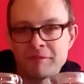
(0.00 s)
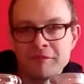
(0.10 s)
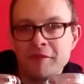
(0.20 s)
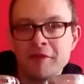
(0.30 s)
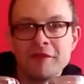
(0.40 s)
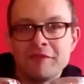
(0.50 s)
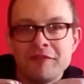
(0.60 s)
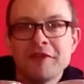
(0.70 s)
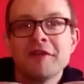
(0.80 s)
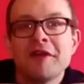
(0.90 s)
look and
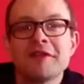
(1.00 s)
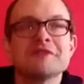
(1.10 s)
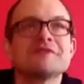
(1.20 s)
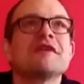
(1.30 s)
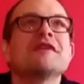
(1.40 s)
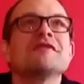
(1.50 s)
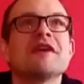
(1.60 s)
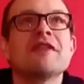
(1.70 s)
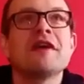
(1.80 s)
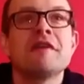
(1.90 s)
feel like this range,
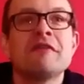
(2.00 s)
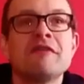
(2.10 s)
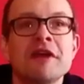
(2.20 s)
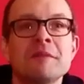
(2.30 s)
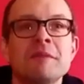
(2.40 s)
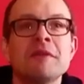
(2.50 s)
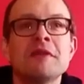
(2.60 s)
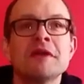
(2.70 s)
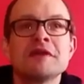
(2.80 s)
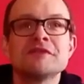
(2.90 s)
and they are
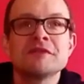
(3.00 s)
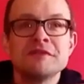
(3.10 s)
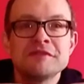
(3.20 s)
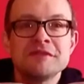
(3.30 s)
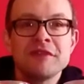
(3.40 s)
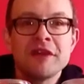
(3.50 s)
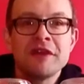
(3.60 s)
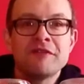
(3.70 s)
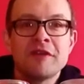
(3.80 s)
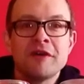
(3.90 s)
available exclusively
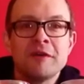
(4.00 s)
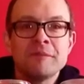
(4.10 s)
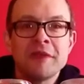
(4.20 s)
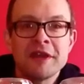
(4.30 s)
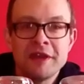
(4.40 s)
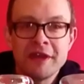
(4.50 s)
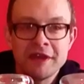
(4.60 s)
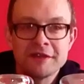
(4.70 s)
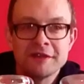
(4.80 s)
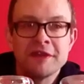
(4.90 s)
from Yankee
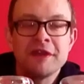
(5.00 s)
Candle,